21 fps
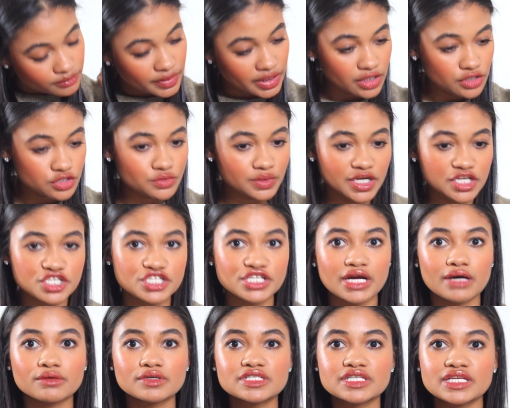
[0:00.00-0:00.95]
my gosh when i
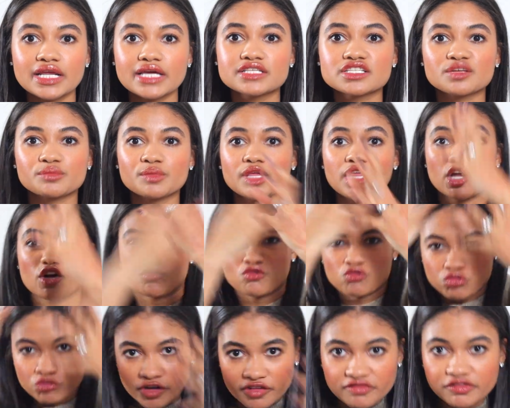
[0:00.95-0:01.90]
shower today it's gonna be like a
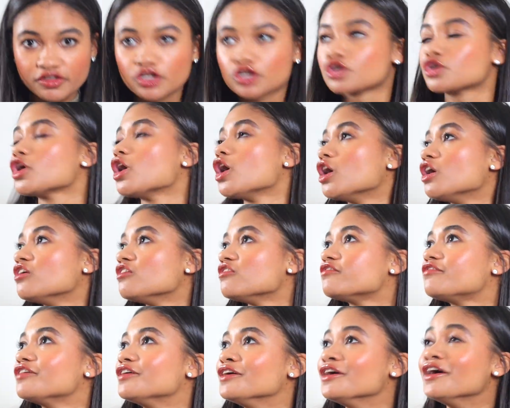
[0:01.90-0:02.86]
river of